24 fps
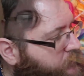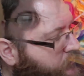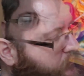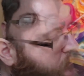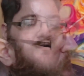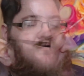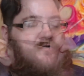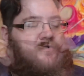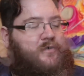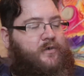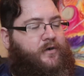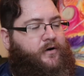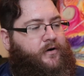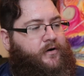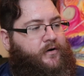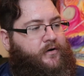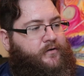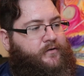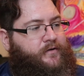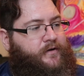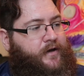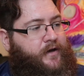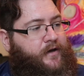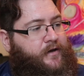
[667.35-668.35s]

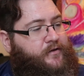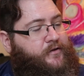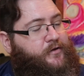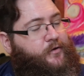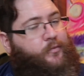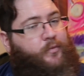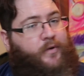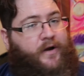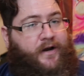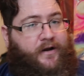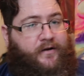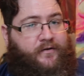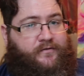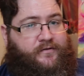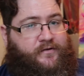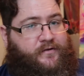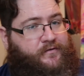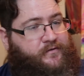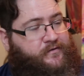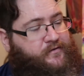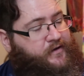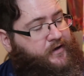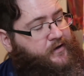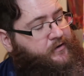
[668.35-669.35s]
called The Waves
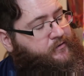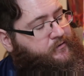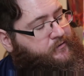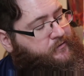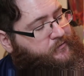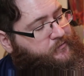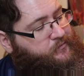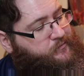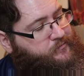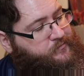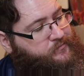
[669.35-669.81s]
of Saturn.